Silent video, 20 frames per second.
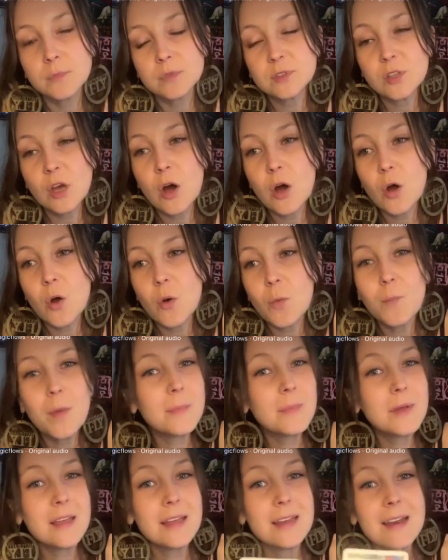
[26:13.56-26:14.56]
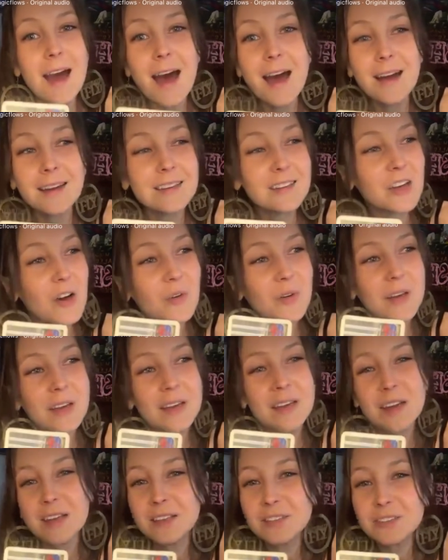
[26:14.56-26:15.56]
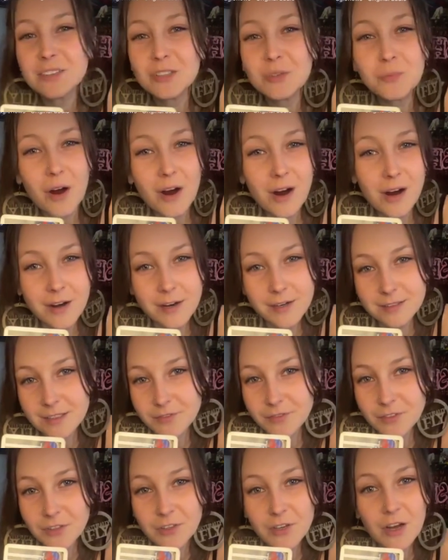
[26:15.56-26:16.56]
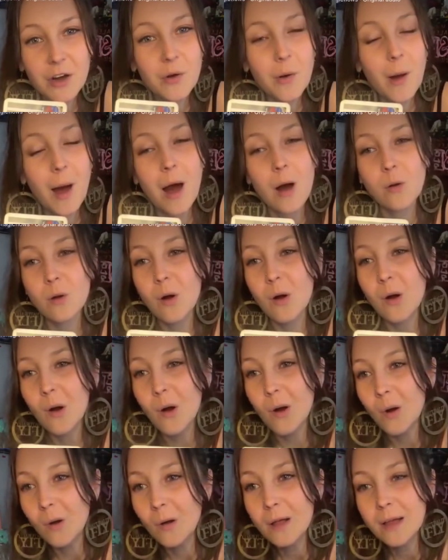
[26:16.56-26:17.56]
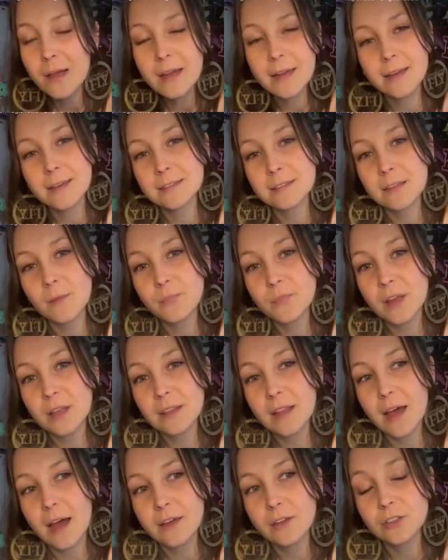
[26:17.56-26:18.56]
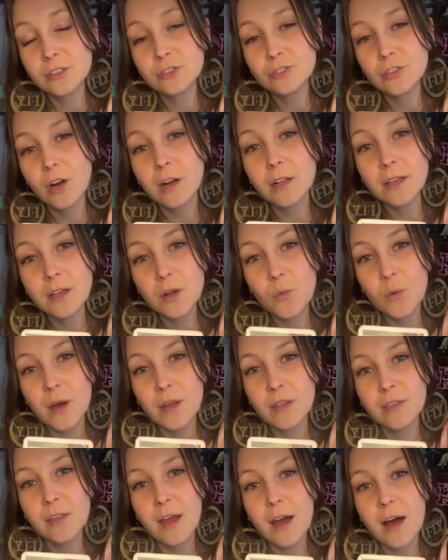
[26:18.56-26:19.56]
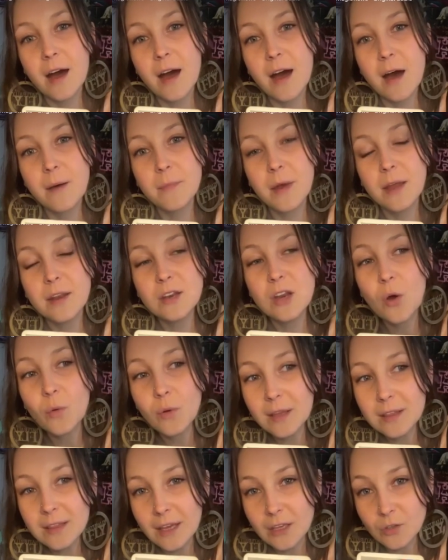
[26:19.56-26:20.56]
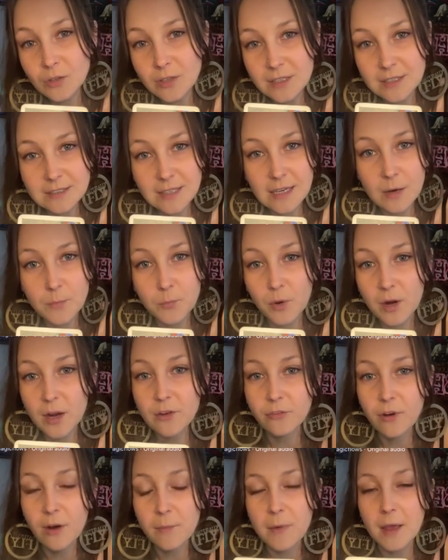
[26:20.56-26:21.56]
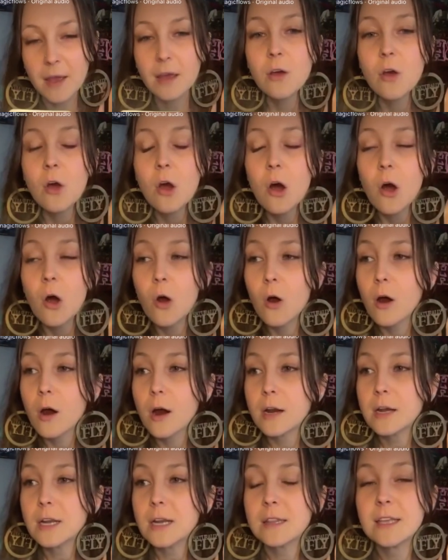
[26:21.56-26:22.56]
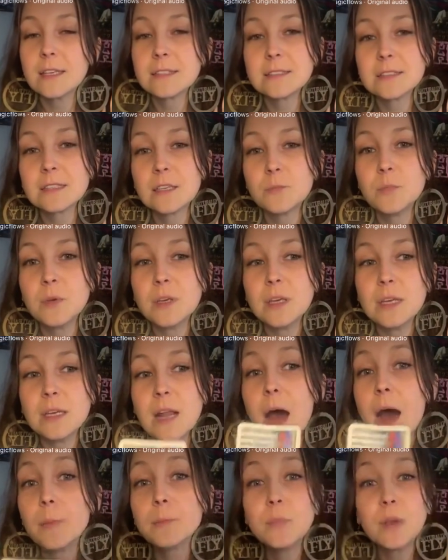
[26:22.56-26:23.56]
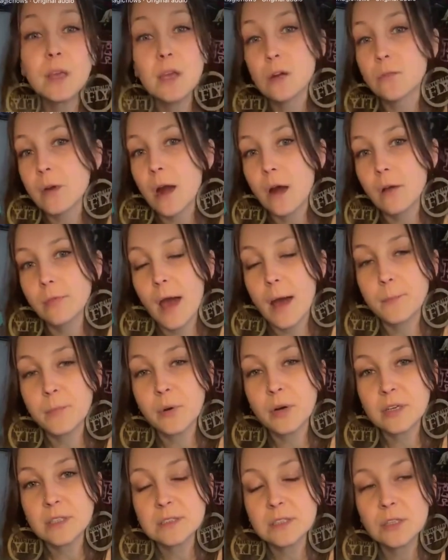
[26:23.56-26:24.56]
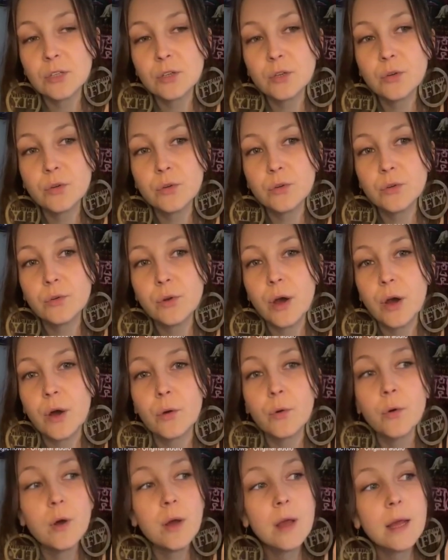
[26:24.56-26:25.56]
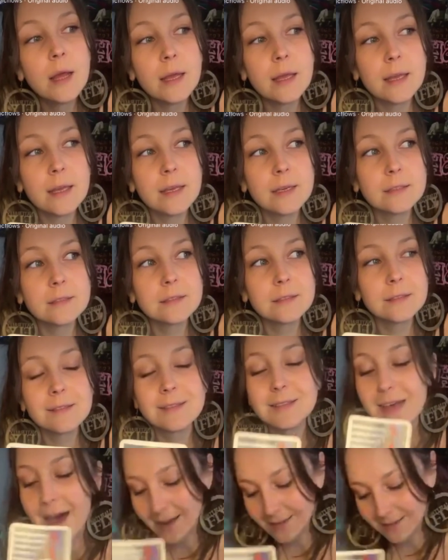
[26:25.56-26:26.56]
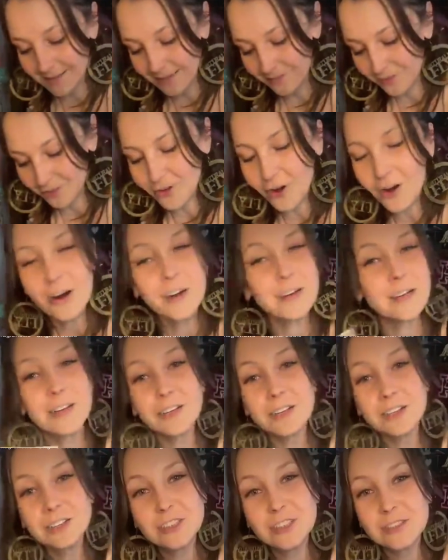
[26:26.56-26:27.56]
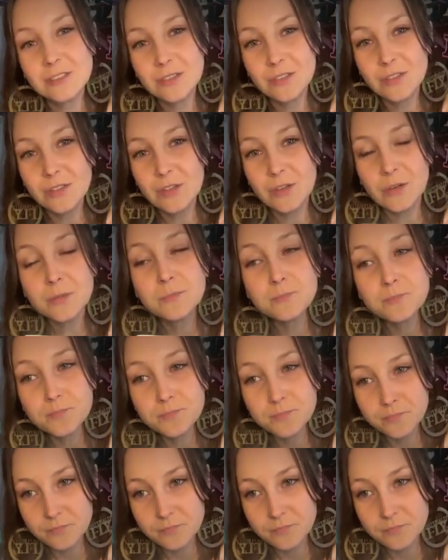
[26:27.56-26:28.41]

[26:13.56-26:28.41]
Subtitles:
So maybe not going to bars if you know alcohol is something that you're struggling with, and knowing that you need to take a break from it. Or this could be not being around that person who you know is that devil card energy to you.